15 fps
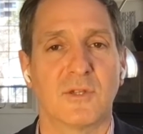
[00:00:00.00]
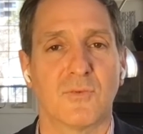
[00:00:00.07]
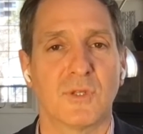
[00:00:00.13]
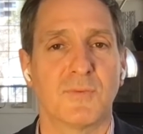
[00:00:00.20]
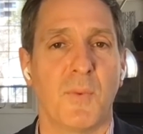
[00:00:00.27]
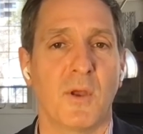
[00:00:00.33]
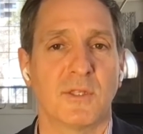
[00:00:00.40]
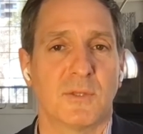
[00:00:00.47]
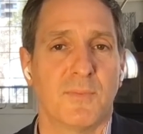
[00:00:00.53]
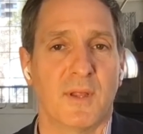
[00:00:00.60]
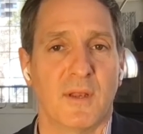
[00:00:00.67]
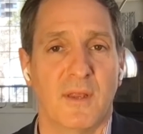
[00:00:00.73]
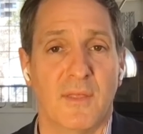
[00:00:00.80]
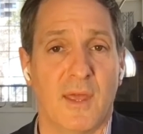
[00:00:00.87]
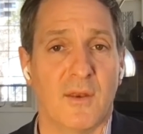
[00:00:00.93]
a
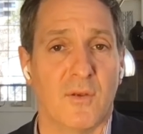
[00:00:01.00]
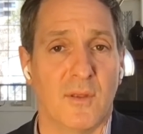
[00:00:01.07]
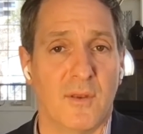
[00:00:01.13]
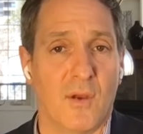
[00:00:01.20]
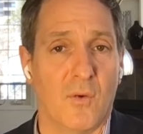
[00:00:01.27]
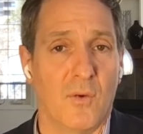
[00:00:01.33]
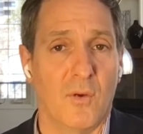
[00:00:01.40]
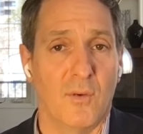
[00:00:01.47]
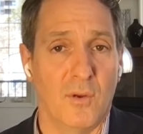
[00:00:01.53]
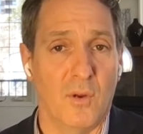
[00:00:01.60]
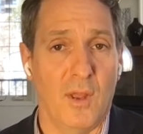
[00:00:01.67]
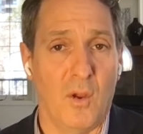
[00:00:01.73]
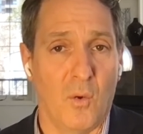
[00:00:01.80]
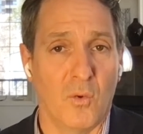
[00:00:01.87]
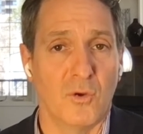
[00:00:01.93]
responsibility that
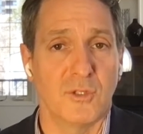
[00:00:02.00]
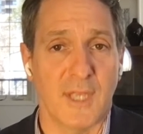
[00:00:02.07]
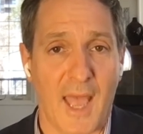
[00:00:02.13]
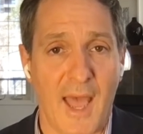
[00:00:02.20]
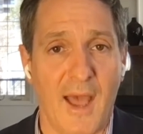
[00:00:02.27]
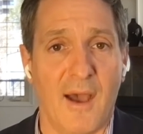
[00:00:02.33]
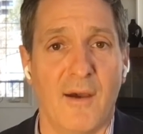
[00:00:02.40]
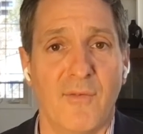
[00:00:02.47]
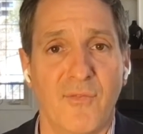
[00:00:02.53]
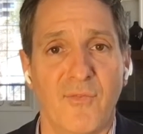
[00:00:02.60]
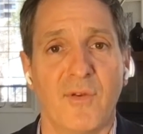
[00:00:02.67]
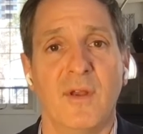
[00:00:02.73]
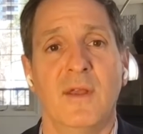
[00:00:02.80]
owners have,